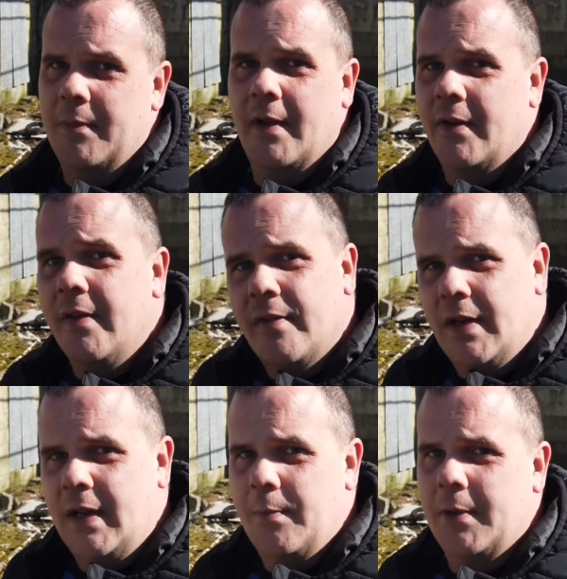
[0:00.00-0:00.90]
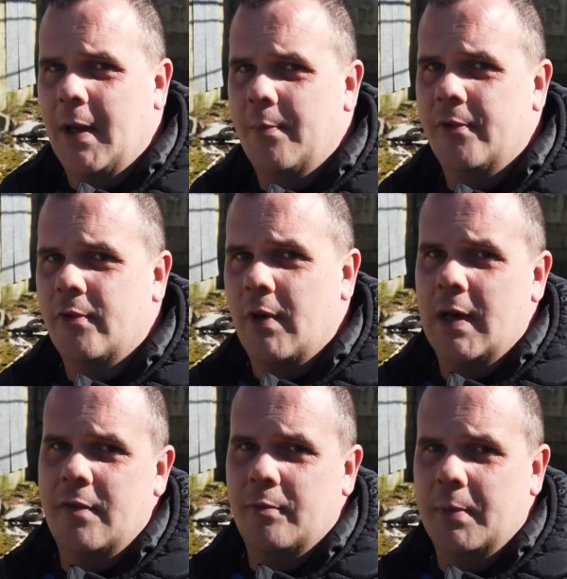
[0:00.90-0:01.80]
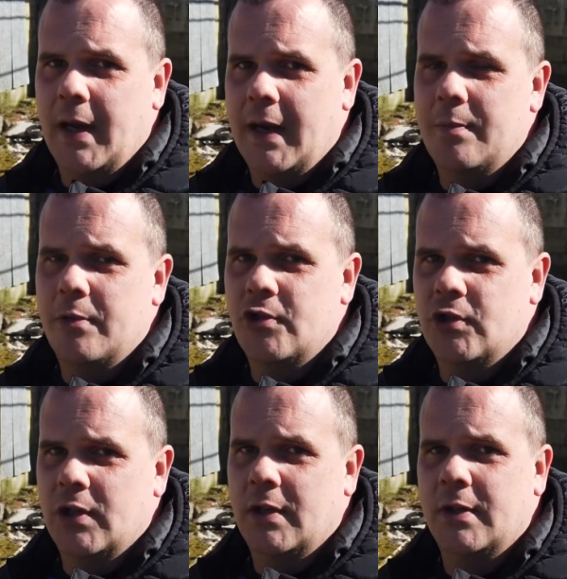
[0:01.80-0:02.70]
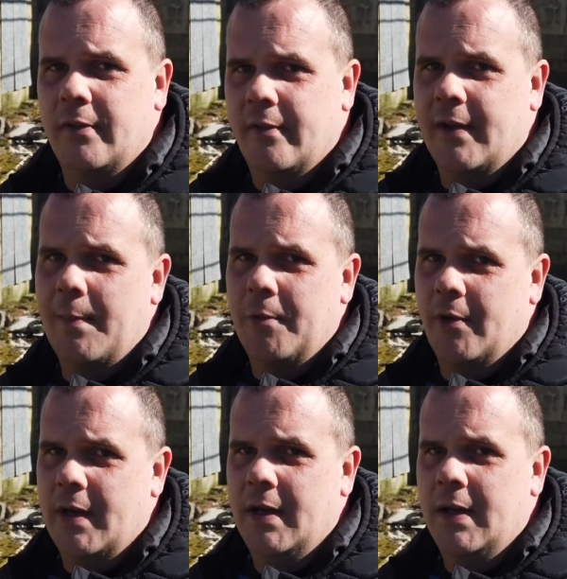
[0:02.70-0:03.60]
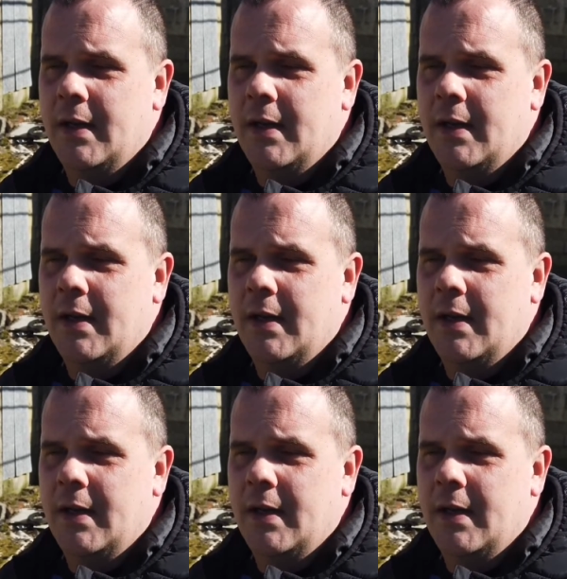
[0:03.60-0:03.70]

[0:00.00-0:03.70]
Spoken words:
Now, this clip comes directly from Cambridgeshire Constabulary.